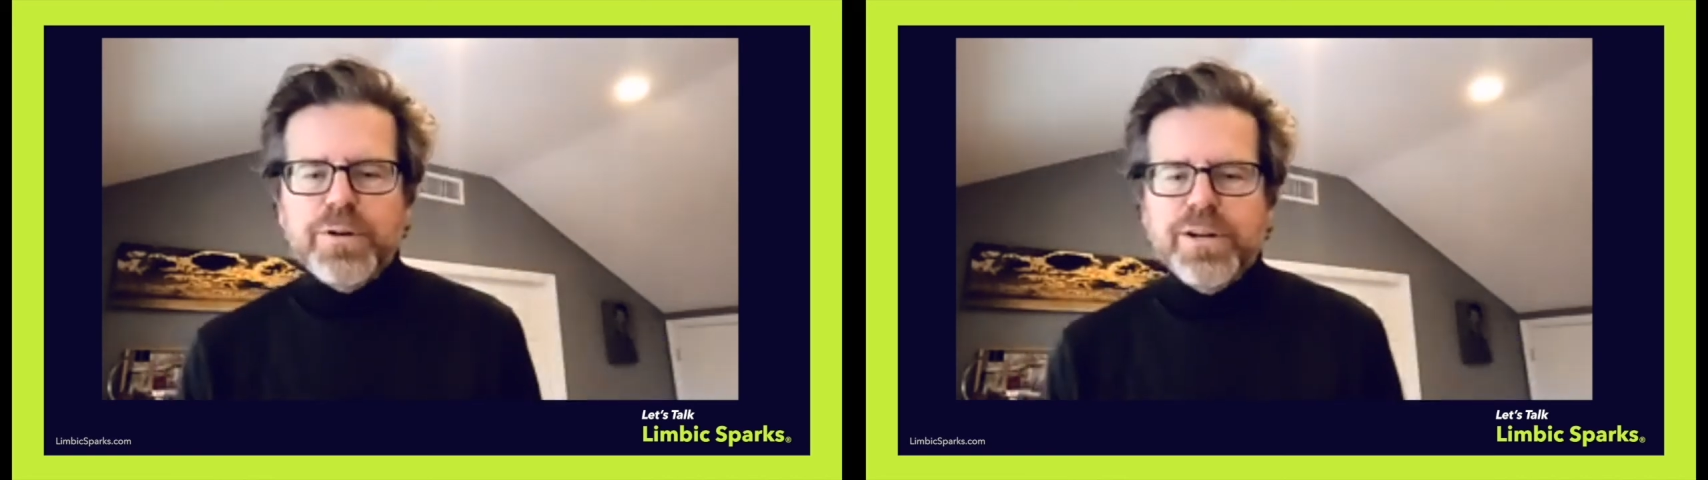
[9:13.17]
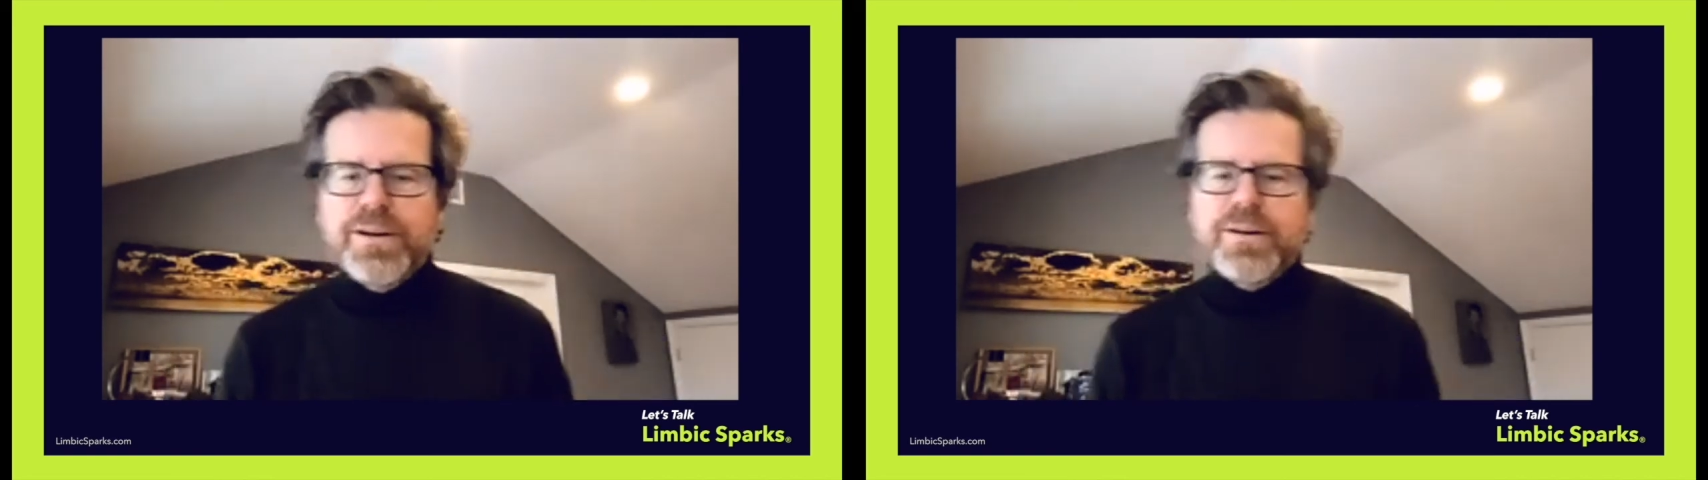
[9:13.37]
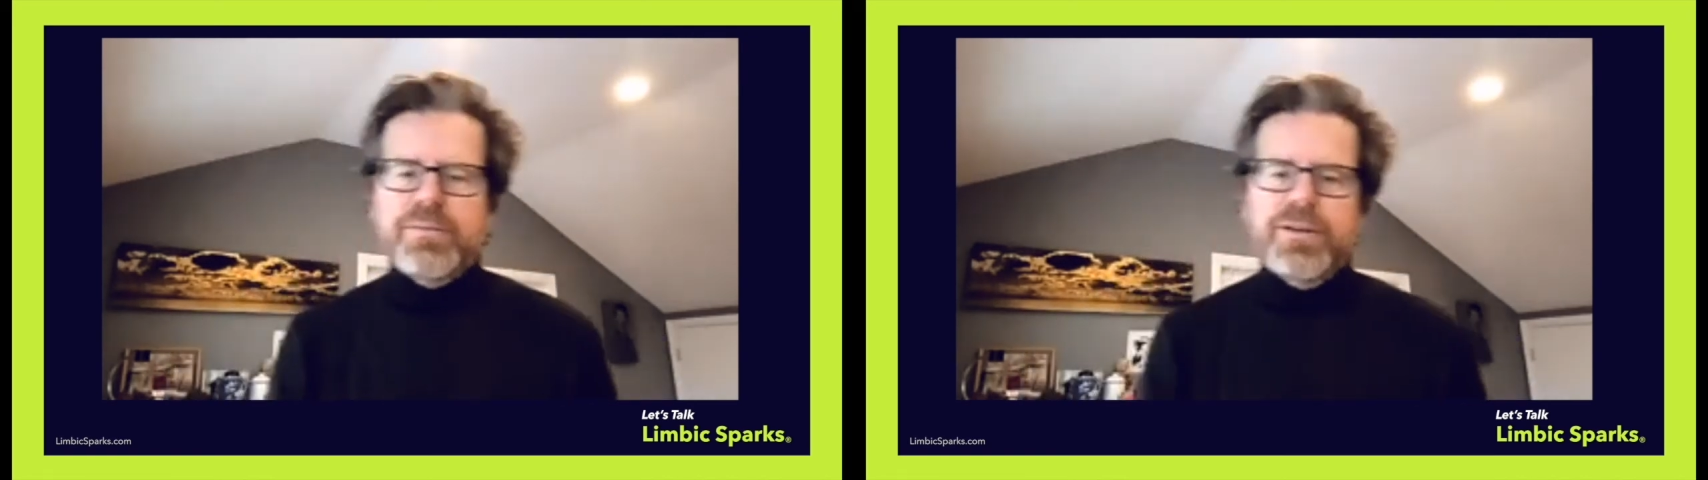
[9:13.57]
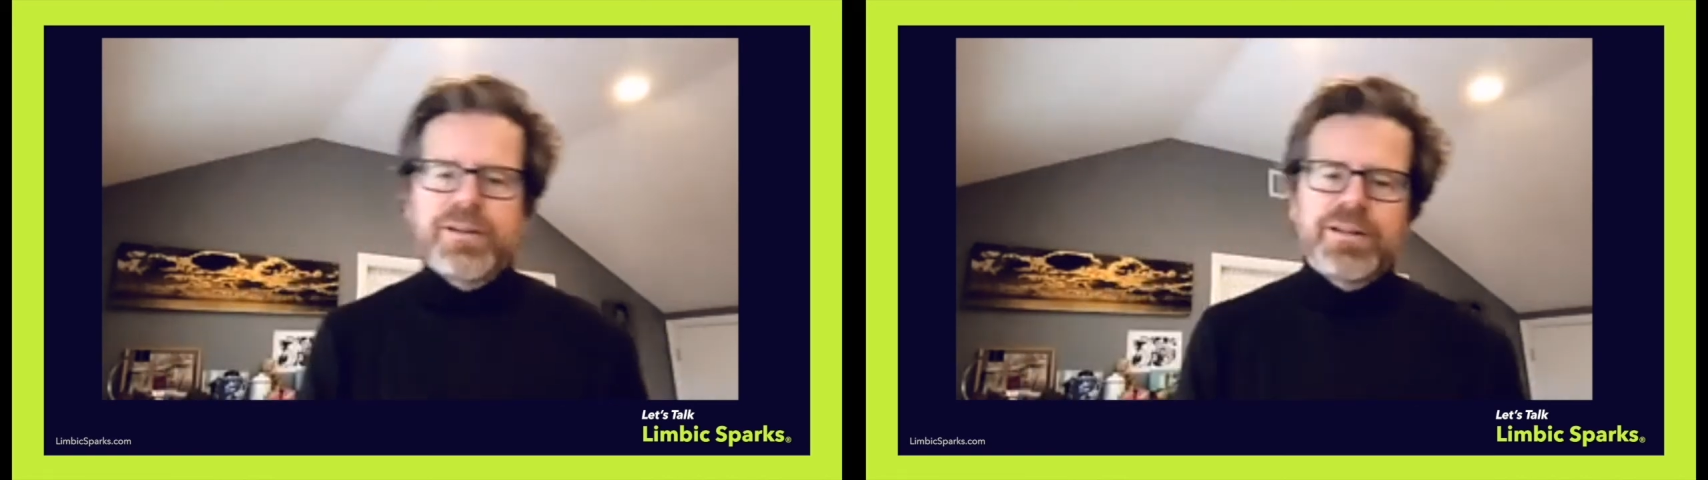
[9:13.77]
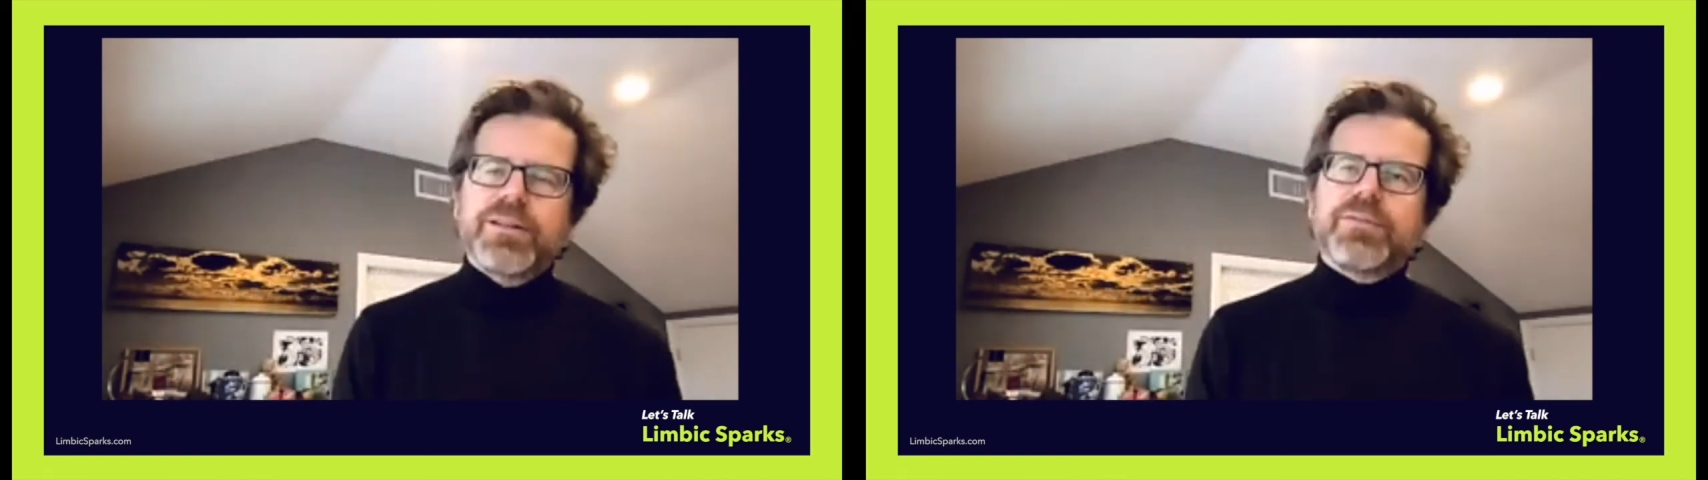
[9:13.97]
their
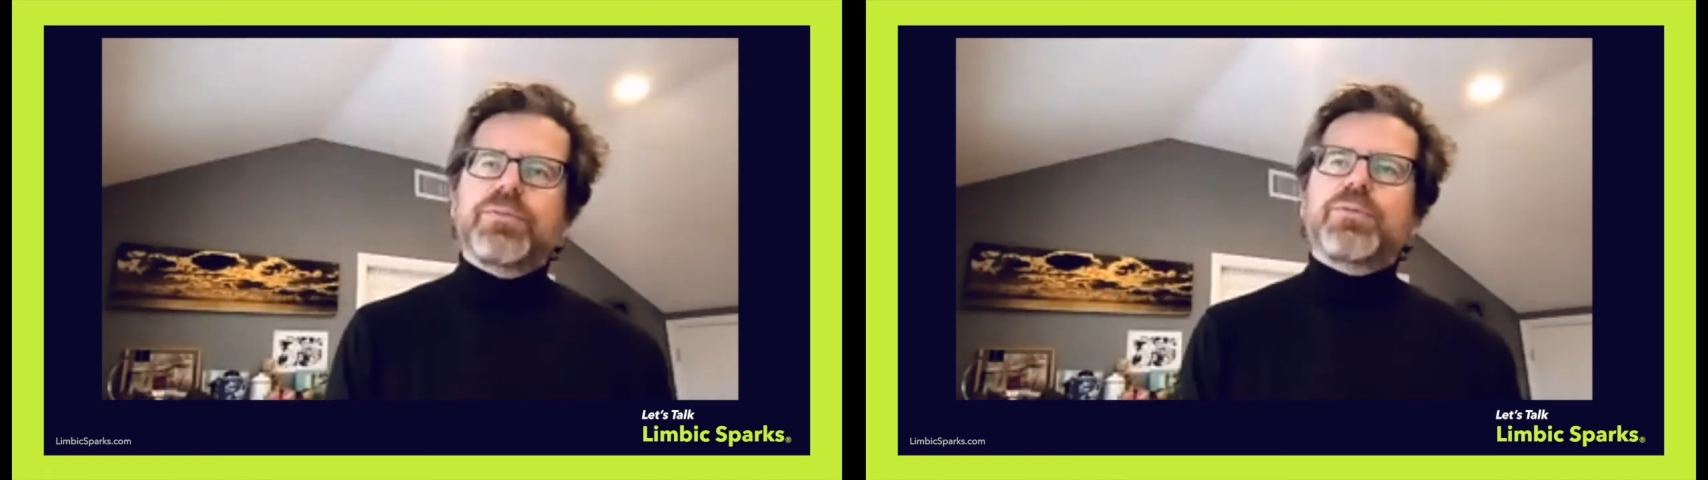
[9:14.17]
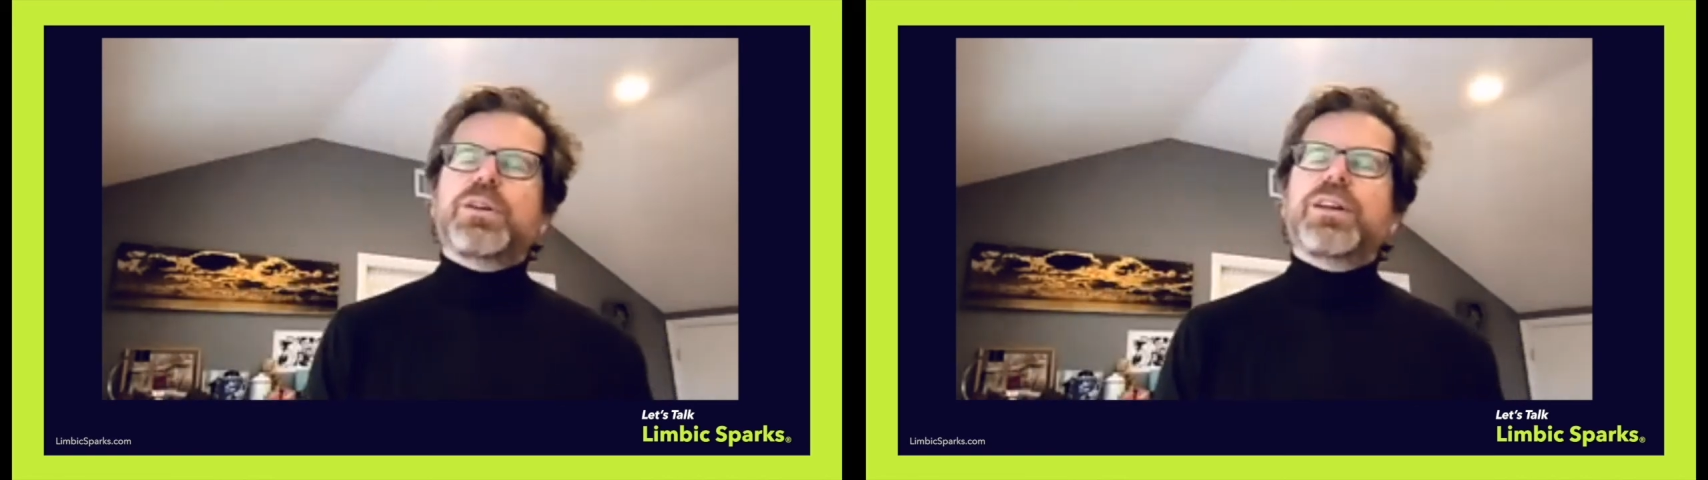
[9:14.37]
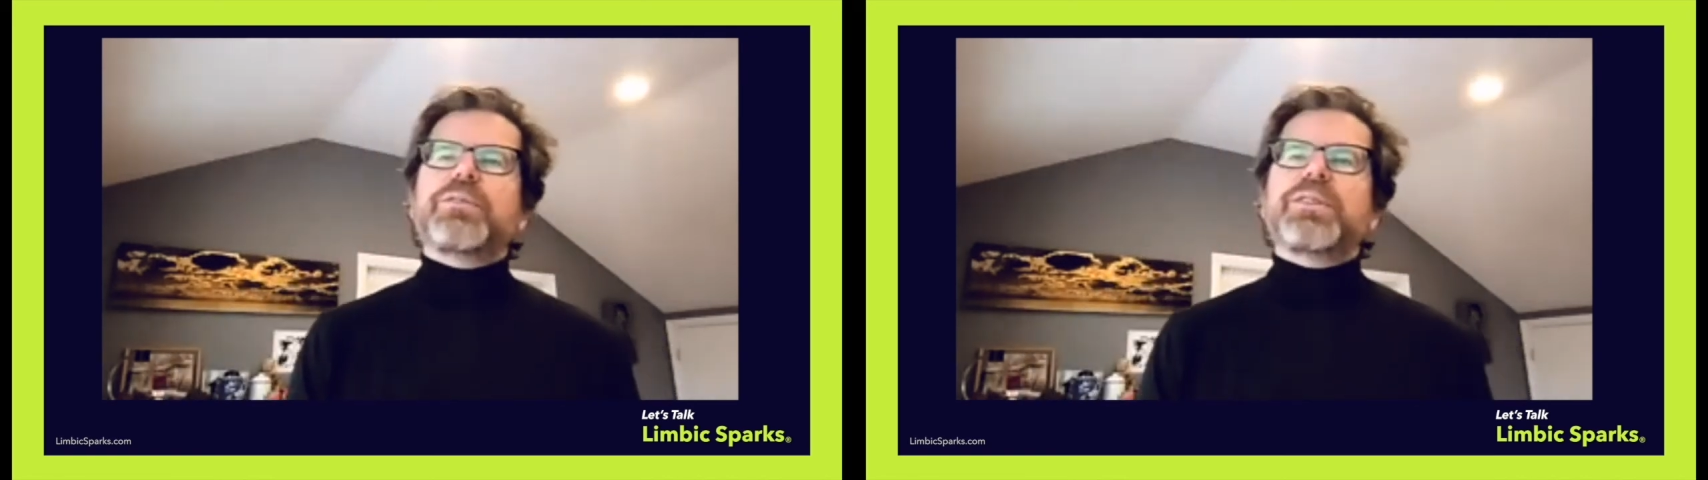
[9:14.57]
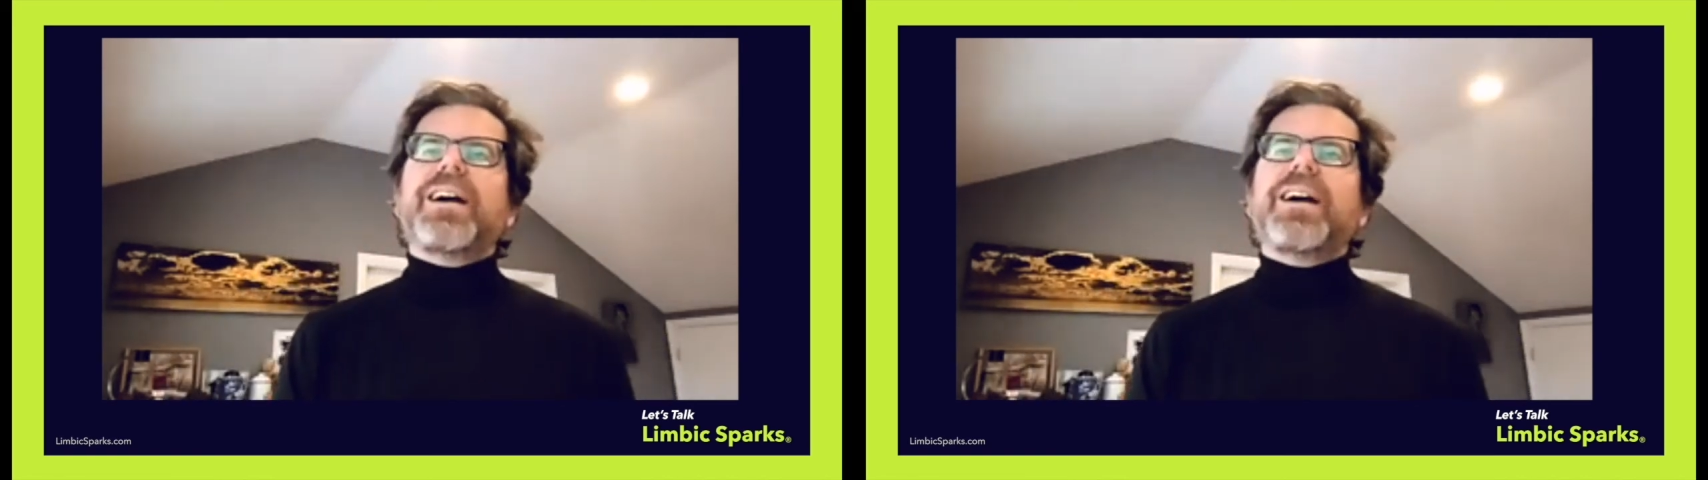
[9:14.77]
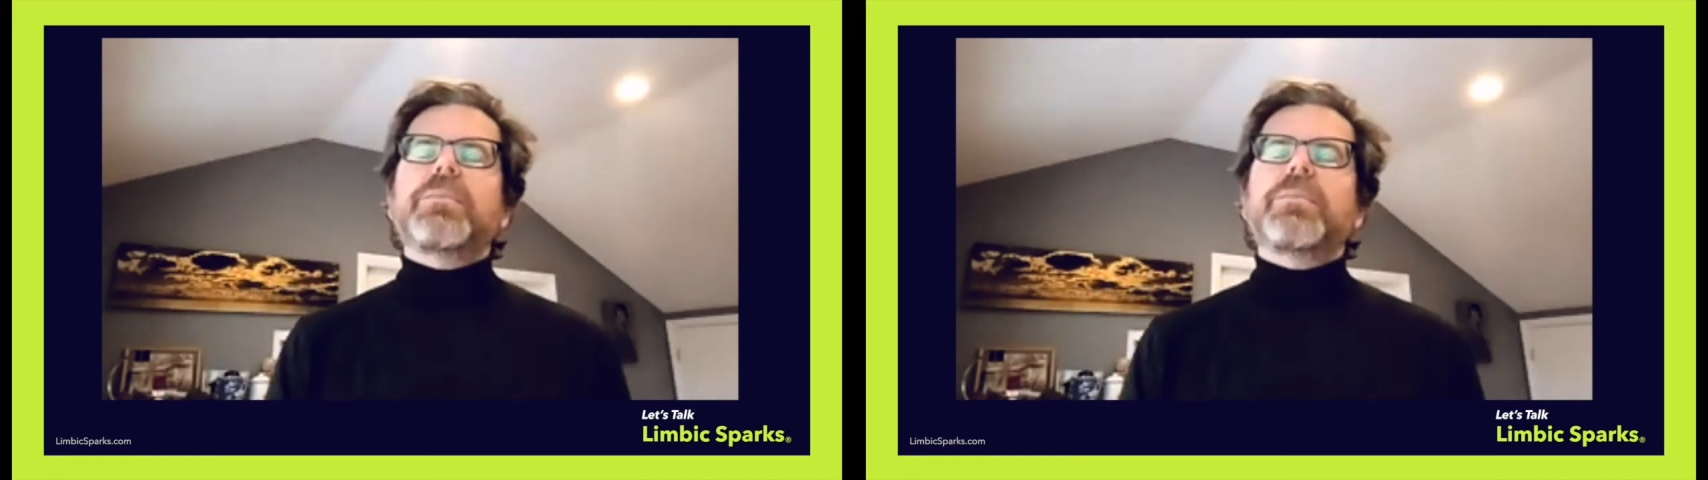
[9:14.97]
retirement.